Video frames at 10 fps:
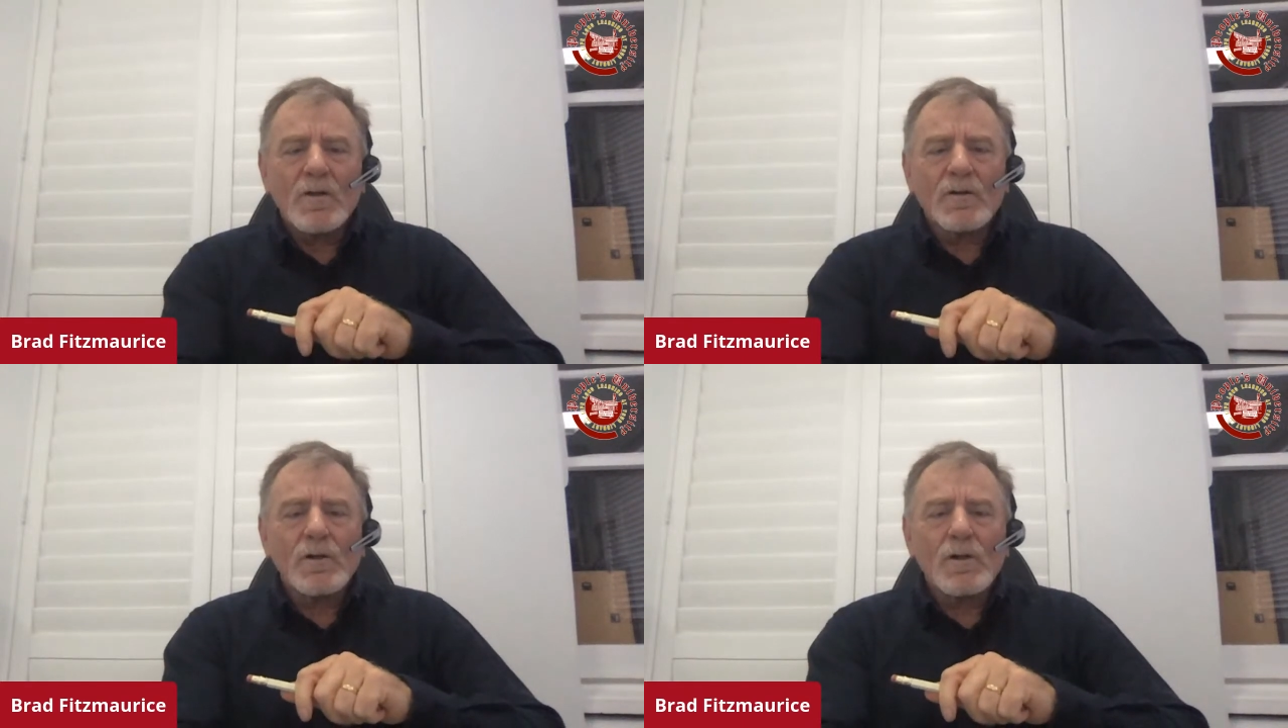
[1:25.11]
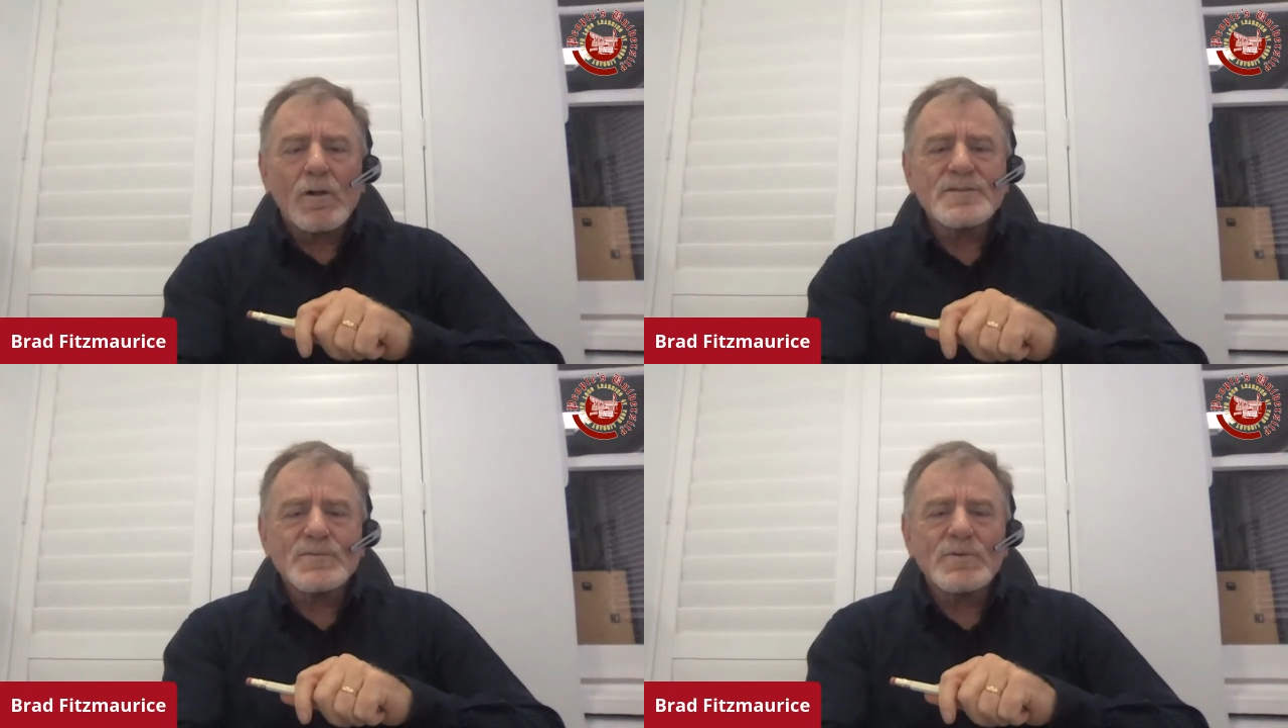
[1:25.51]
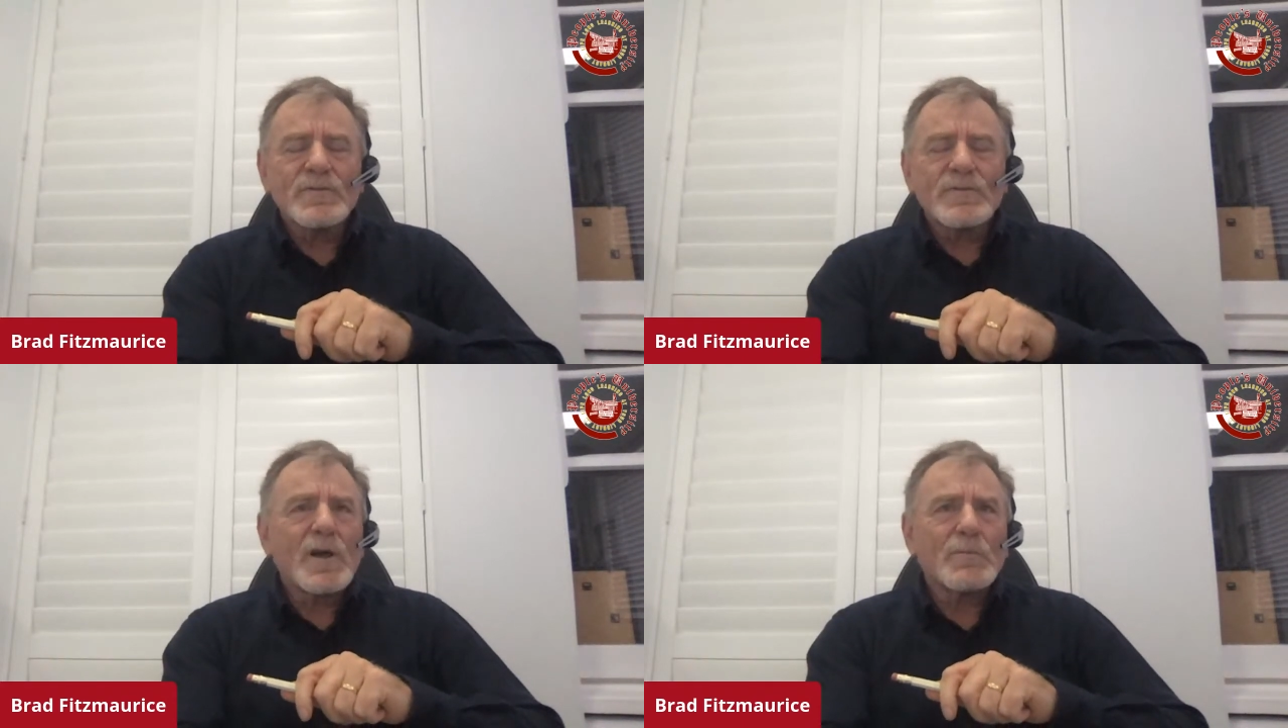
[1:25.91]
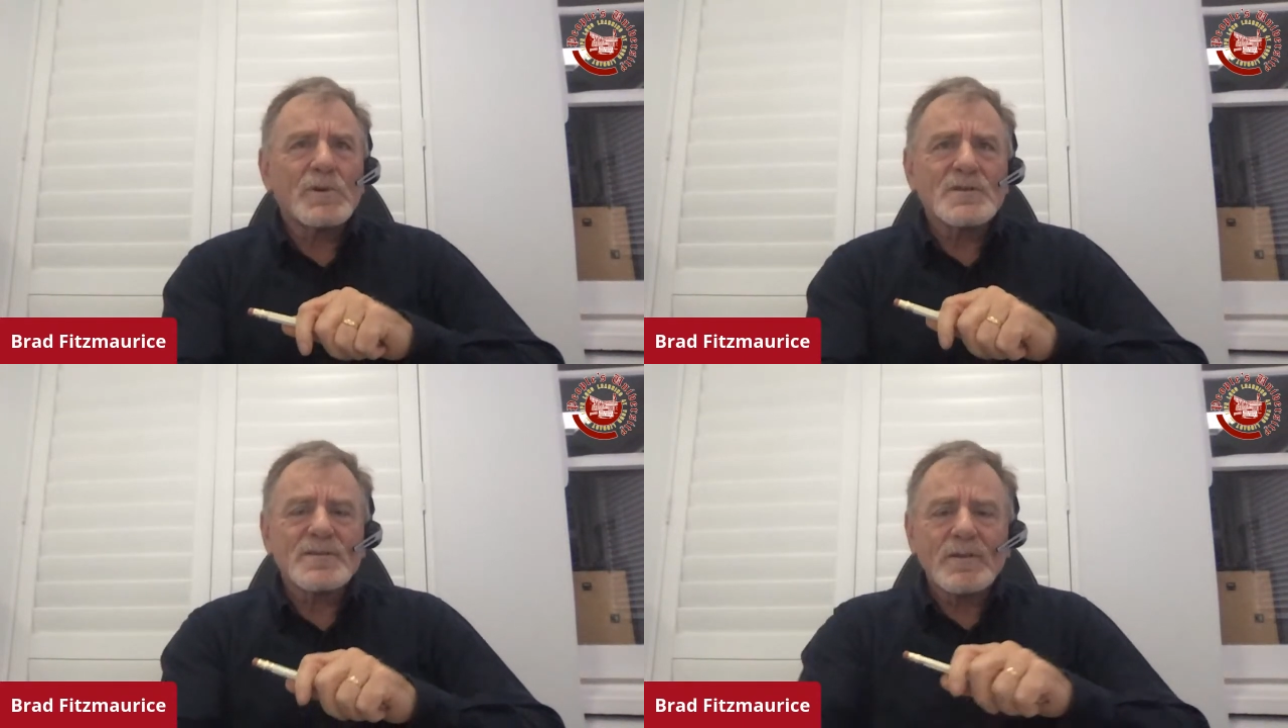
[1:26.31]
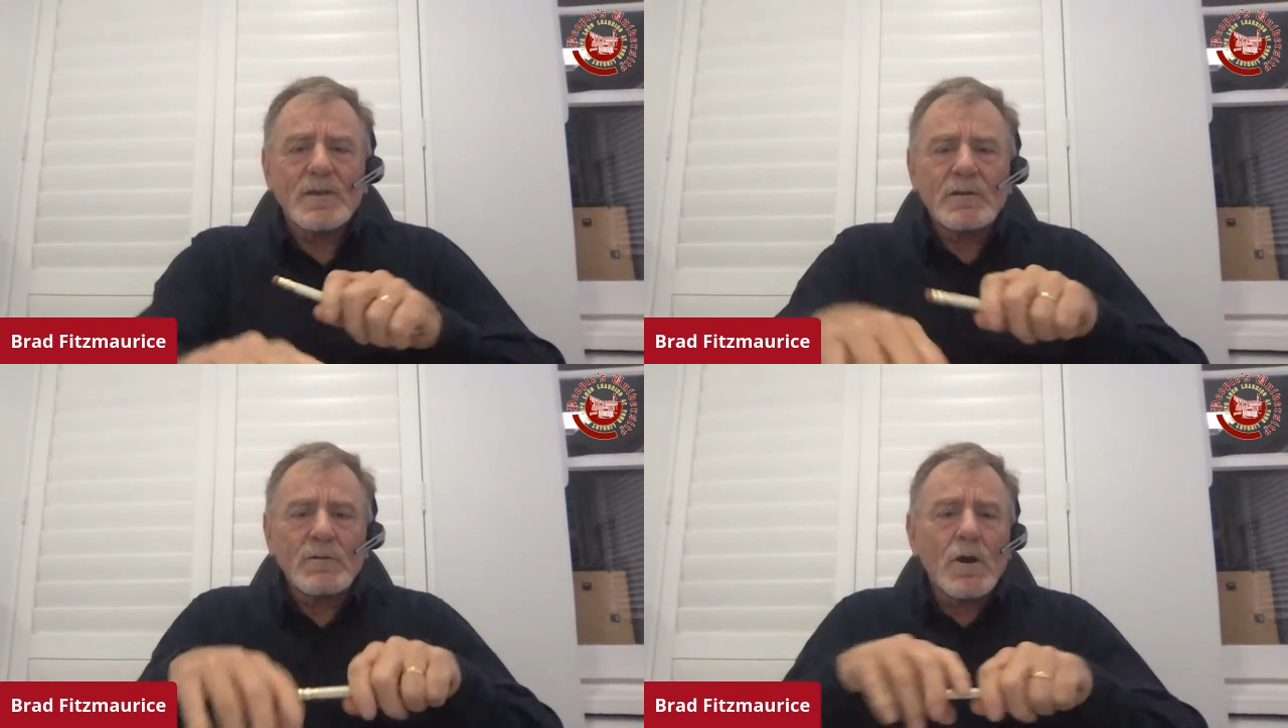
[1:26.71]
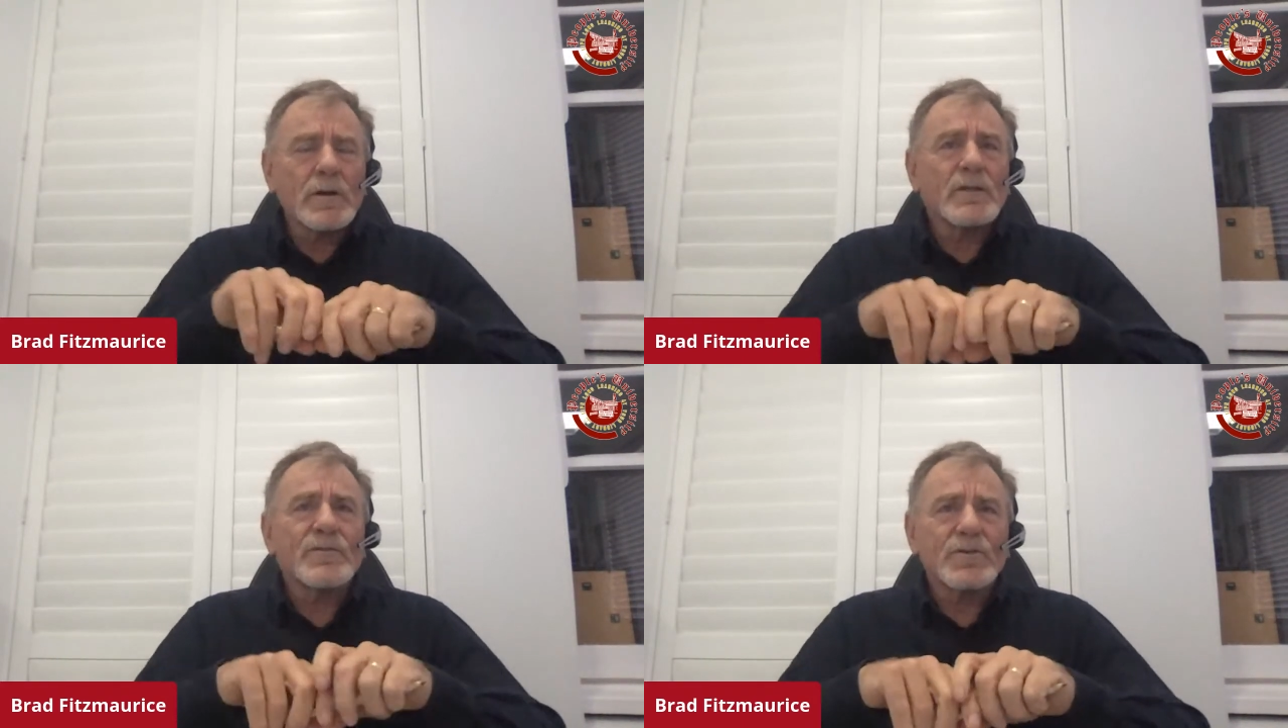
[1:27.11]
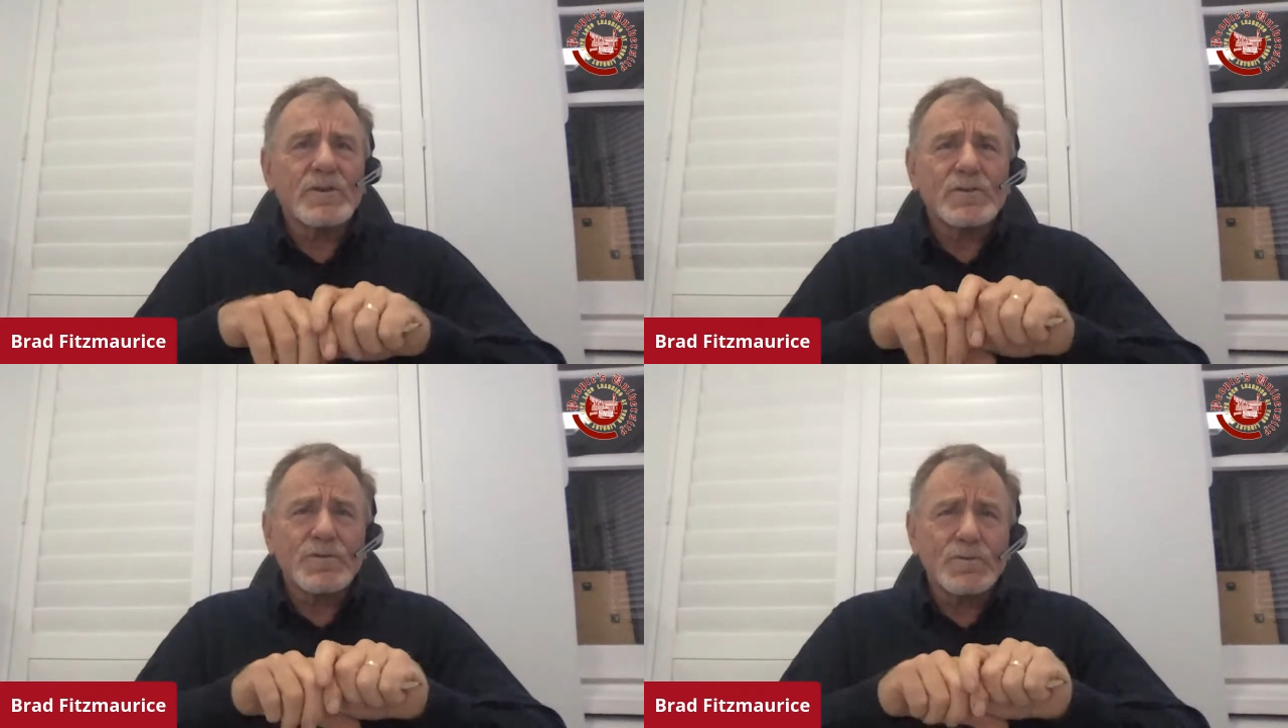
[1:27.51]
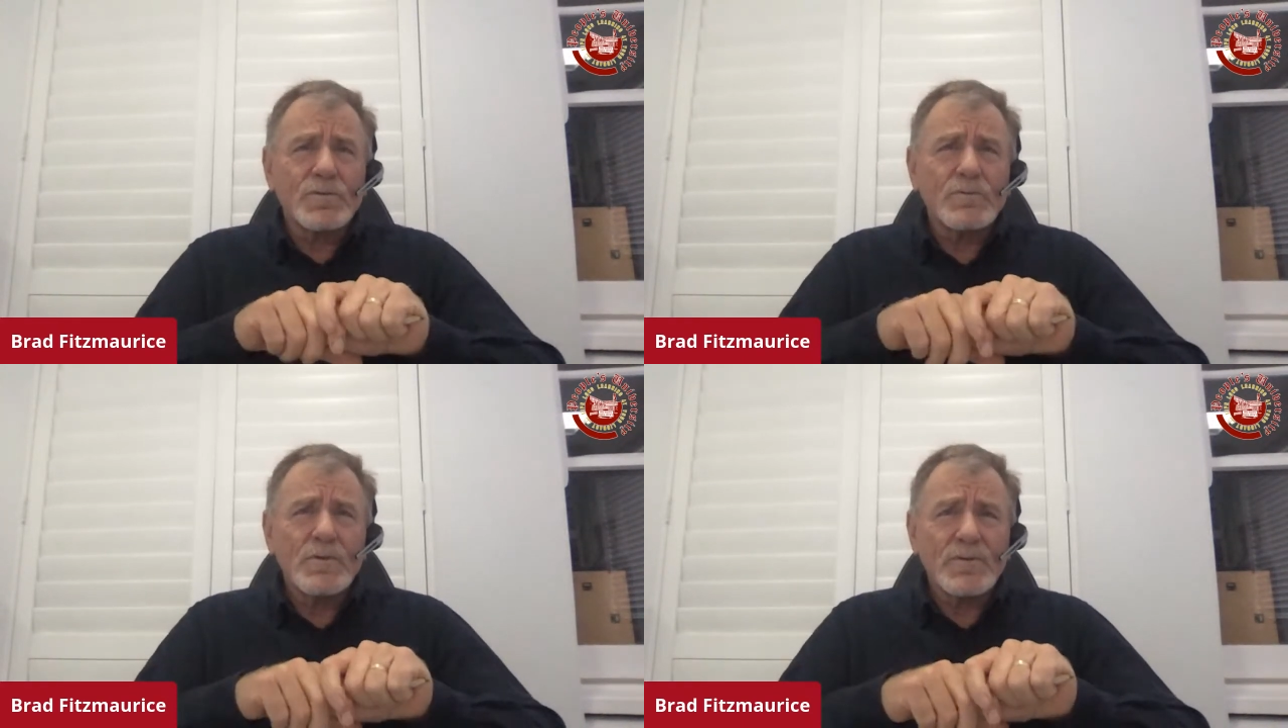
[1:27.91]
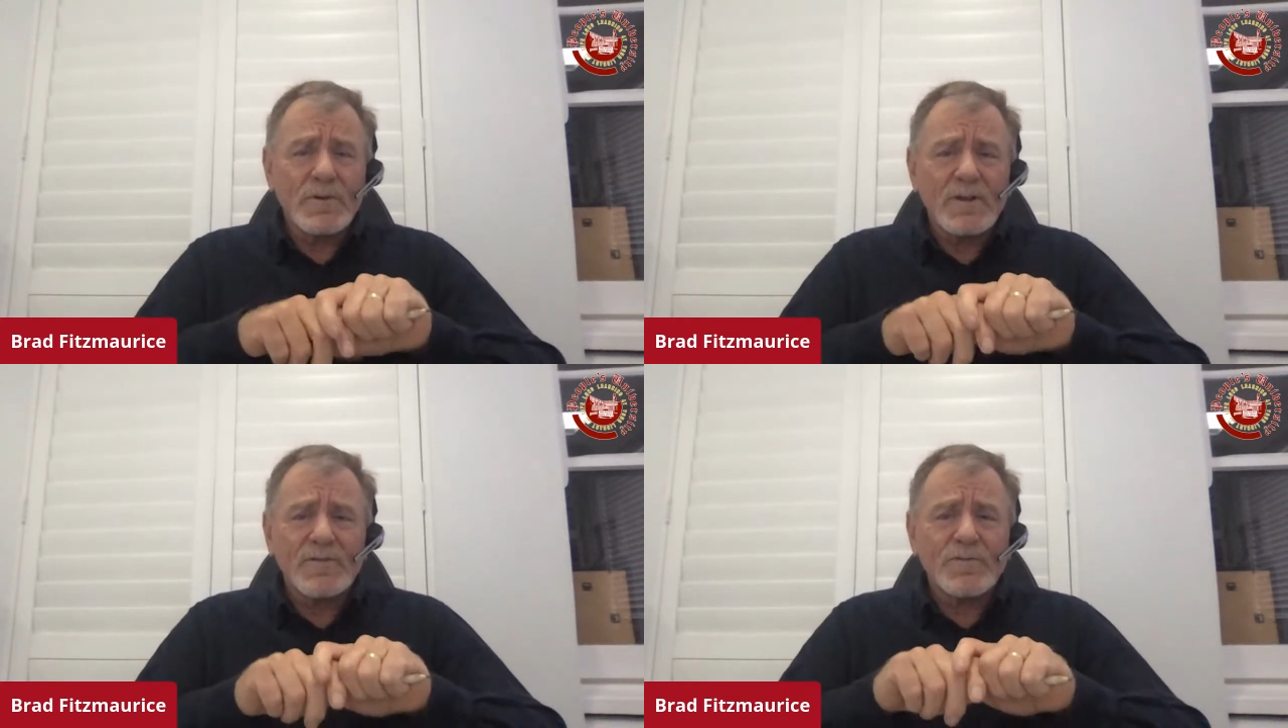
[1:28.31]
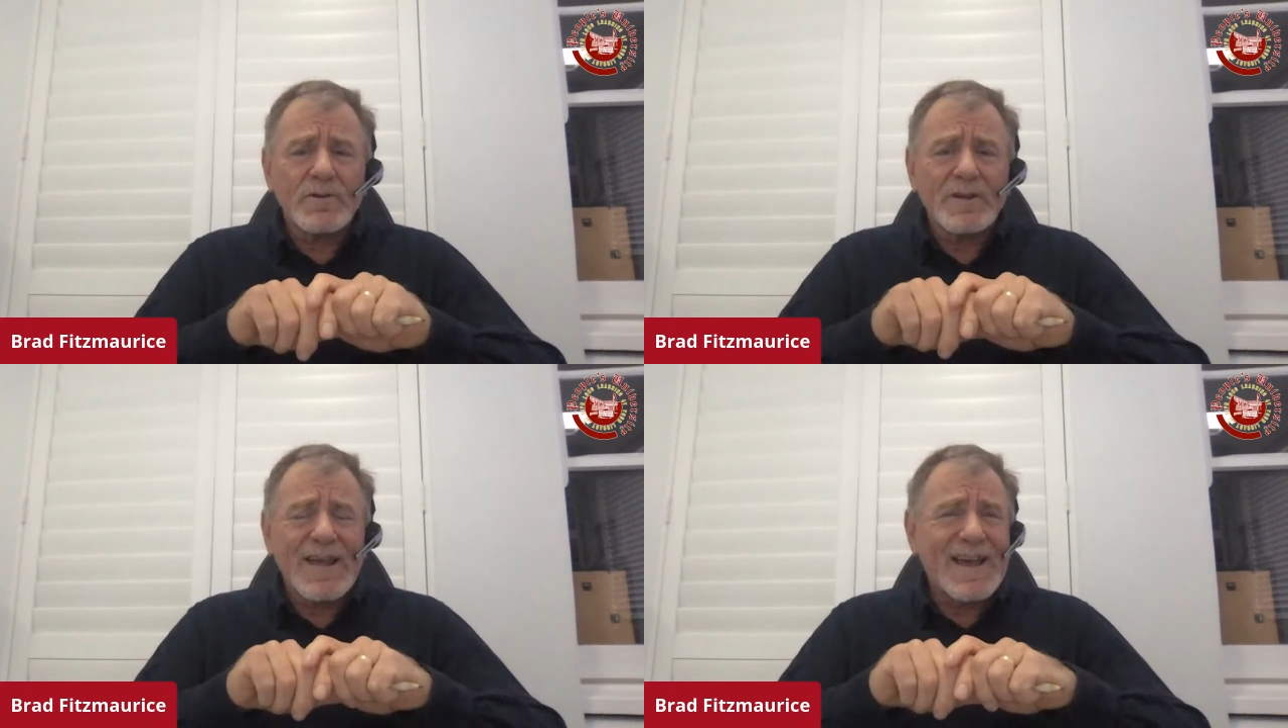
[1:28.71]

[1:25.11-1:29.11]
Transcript: The closest we've come is the 1932-33